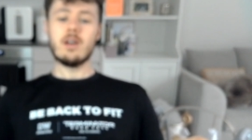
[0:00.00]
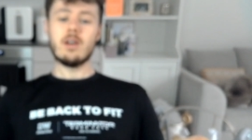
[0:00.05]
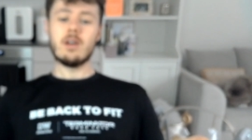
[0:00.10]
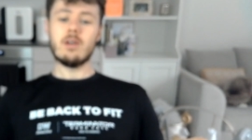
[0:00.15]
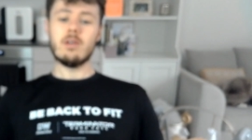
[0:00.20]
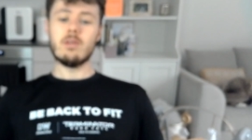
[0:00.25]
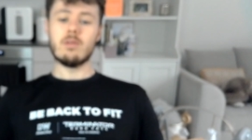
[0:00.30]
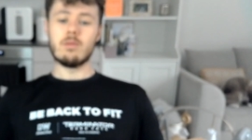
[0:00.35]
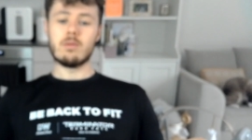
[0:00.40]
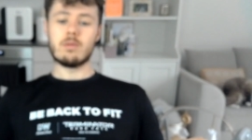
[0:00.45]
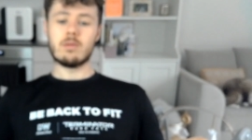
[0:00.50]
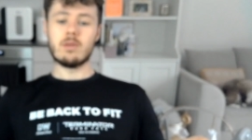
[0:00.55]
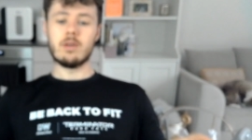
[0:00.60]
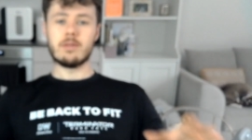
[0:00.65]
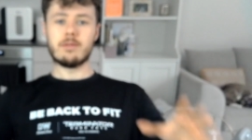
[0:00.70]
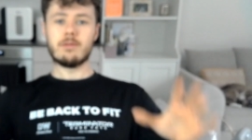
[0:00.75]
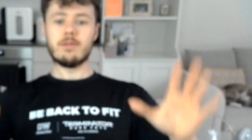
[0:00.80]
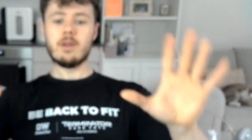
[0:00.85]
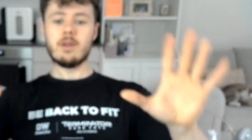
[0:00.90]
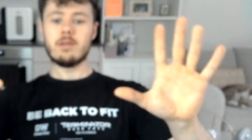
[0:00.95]
Oh, God,
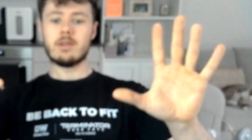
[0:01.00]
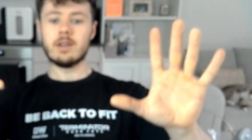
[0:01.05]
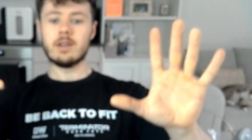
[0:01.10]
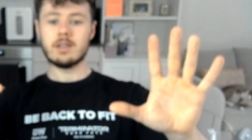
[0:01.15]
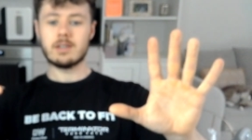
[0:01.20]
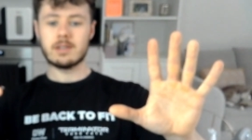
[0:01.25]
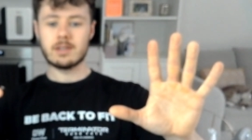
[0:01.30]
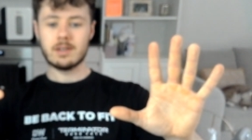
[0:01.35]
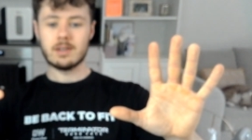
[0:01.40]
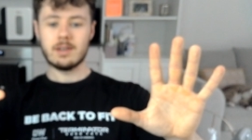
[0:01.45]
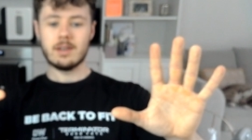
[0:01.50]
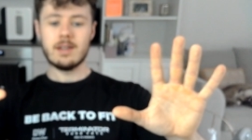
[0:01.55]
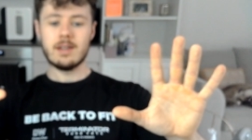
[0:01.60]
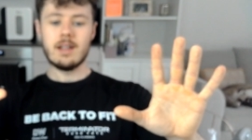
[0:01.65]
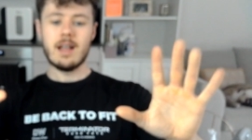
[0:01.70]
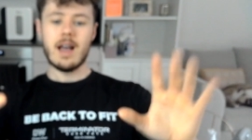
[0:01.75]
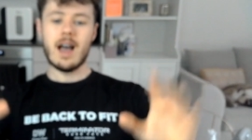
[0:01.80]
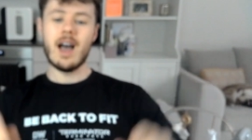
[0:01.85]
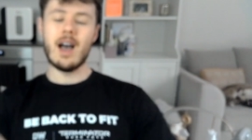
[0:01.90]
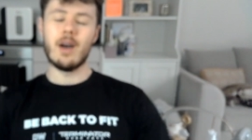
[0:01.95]
focus.
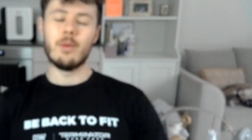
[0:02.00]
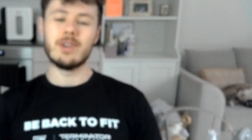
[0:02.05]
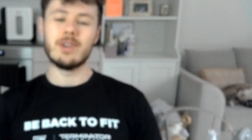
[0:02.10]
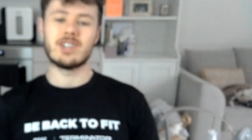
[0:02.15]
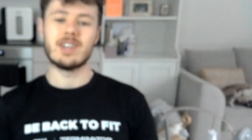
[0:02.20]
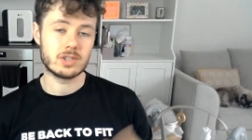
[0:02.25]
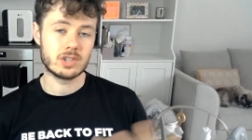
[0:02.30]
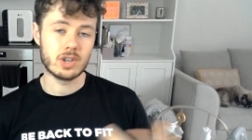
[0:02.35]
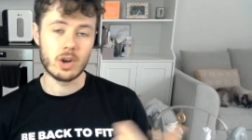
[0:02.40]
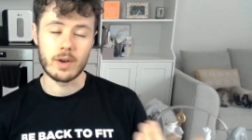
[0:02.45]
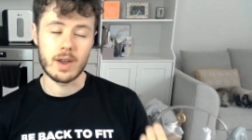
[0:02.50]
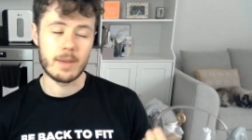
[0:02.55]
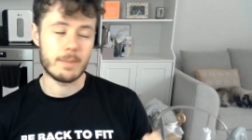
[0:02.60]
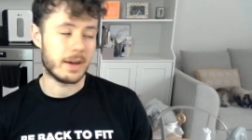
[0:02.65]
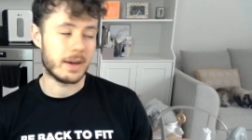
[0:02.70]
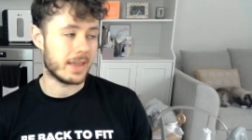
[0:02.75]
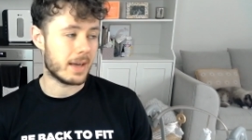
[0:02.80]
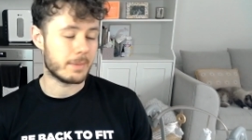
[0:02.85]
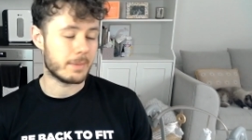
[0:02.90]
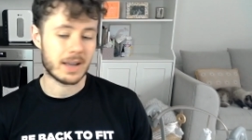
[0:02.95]
Sorry about
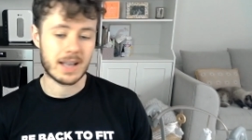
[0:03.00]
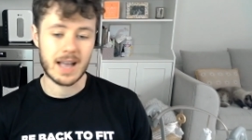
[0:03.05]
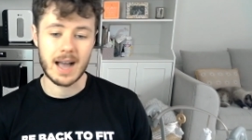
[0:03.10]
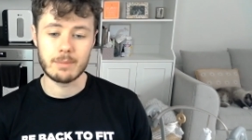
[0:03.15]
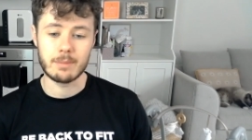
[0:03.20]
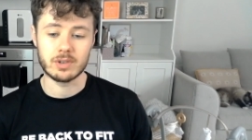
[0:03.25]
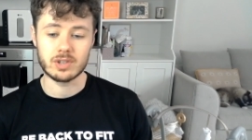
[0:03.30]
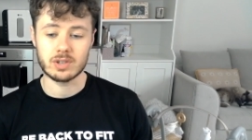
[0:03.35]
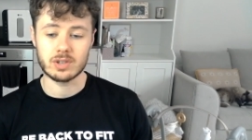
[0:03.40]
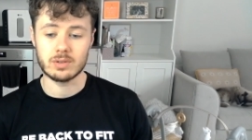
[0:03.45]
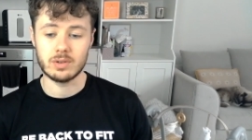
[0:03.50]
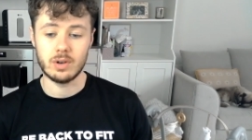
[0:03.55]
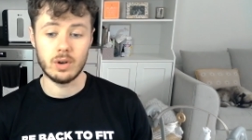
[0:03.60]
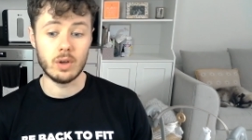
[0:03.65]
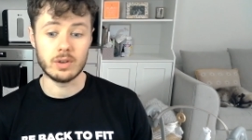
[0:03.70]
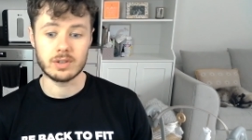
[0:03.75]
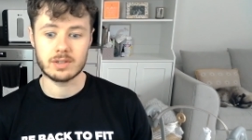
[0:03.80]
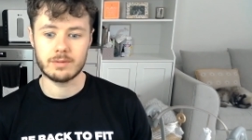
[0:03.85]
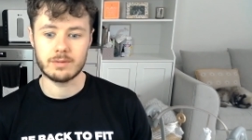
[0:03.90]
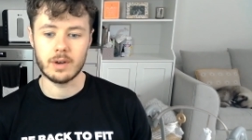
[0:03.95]
that. My camera just
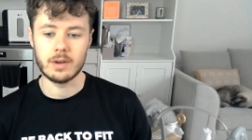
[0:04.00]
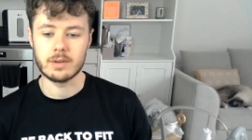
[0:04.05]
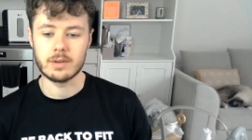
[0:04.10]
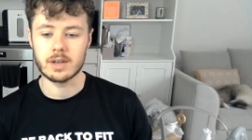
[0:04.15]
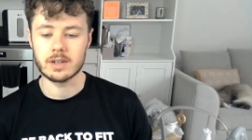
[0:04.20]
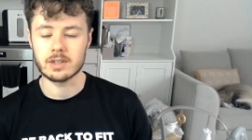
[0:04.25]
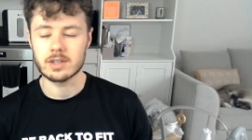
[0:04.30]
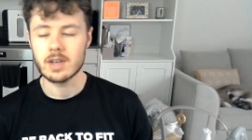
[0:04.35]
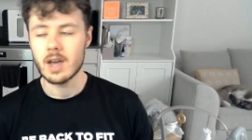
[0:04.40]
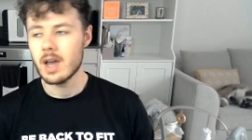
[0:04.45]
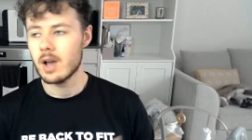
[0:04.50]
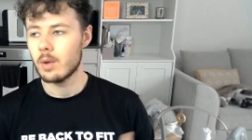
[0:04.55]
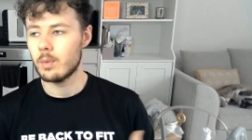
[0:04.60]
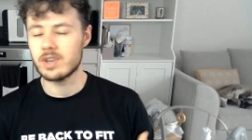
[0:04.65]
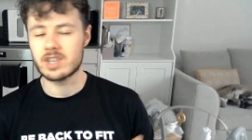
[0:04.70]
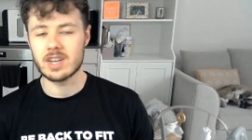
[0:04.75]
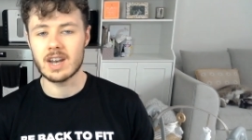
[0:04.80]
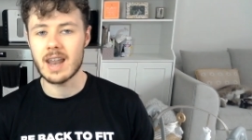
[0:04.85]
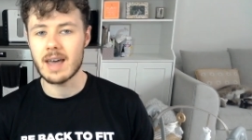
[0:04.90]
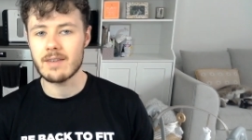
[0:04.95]
lost focus. We
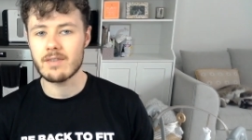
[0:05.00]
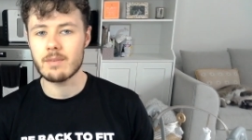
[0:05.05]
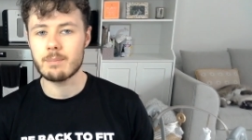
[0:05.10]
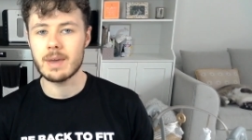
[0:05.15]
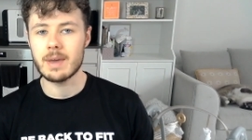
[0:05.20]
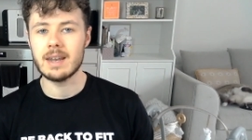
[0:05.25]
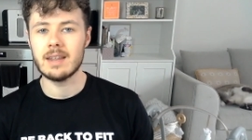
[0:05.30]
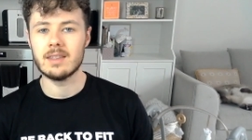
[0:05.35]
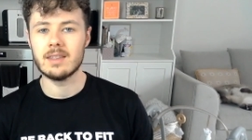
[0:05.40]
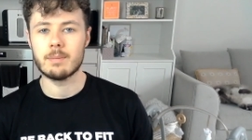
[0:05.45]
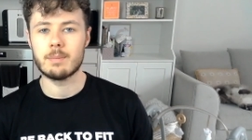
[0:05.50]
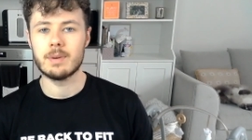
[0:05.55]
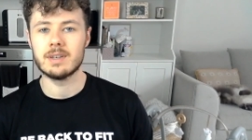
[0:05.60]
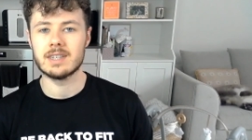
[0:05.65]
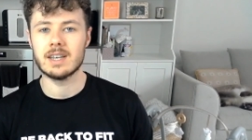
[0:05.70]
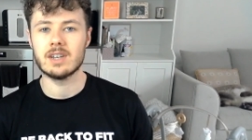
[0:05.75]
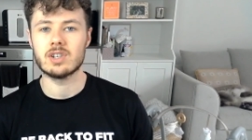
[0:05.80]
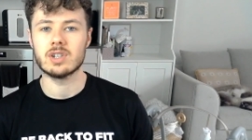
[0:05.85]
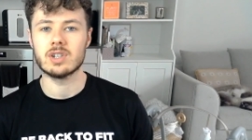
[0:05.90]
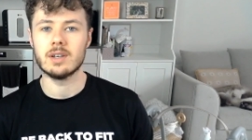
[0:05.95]
should have never been in the
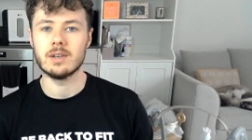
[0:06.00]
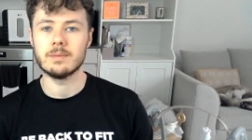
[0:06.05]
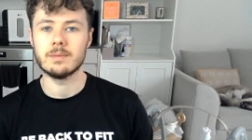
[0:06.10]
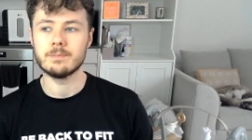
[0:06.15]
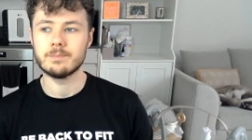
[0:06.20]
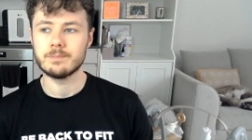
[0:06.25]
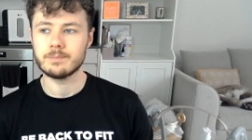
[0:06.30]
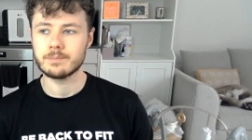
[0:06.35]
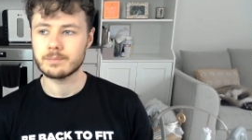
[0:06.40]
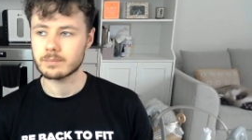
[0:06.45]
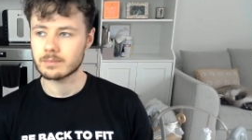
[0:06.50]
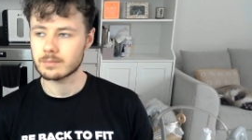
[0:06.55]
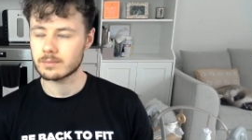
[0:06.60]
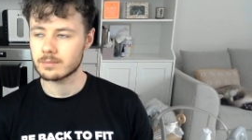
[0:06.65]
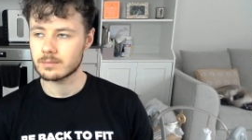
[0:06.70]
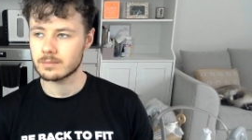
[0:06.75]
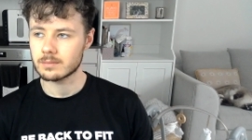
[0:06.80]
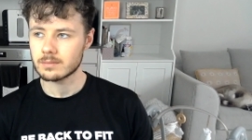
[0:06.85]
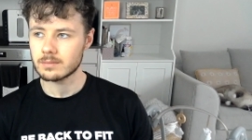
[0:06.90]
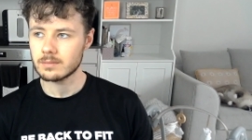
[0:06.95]
position
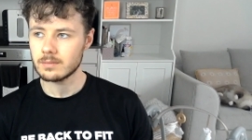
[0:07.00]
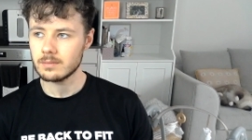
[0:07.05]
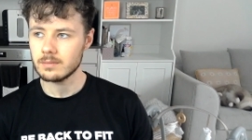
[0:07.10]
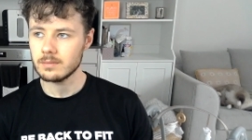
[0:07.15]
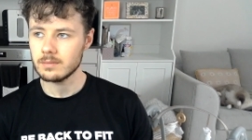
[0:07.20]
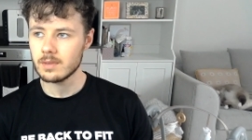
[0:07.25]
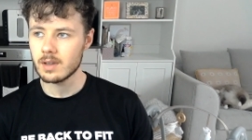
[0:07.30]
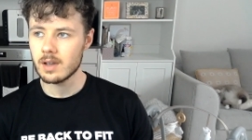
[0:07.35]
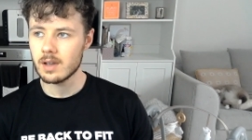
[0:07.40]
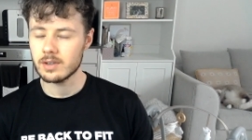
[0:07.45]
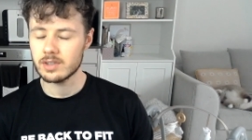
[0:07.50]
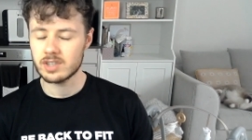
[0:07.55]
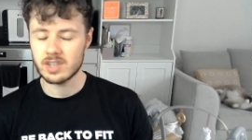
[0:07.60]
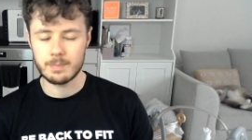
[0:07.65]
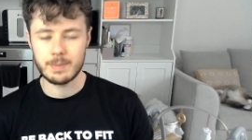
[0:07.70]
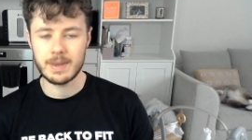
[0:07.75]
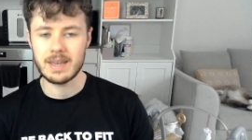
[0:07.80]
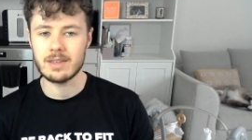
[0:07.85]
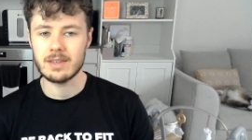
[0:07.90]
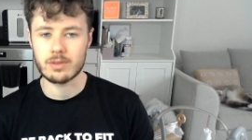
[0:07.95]
to
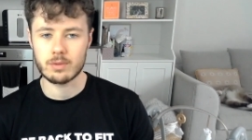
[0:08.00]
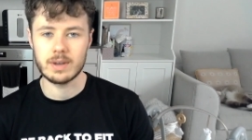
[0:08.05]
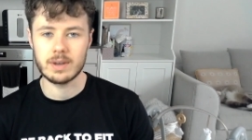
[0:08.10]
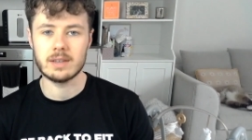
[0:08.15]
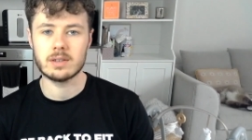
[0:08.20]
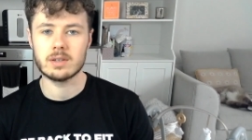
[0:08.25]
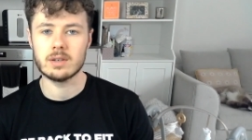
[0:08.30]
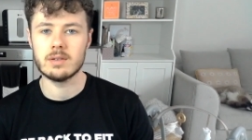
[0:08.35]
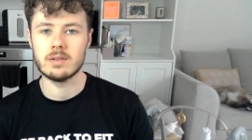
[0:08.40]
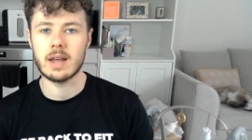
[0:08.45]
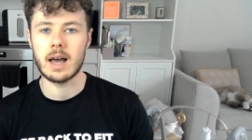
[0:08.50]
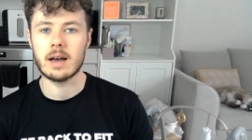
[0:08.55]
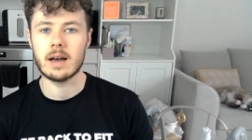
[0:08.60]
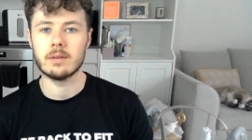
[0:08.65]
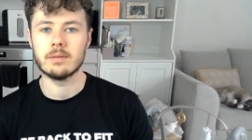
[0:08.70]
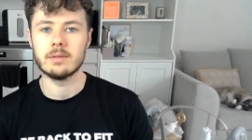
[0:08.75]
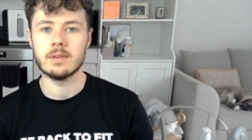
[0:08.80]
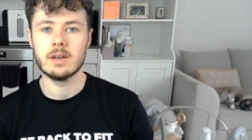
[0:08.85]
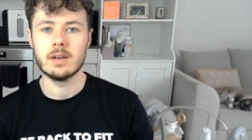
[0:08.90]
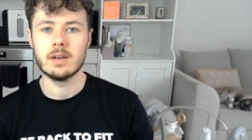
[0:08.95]
be 3-2 down.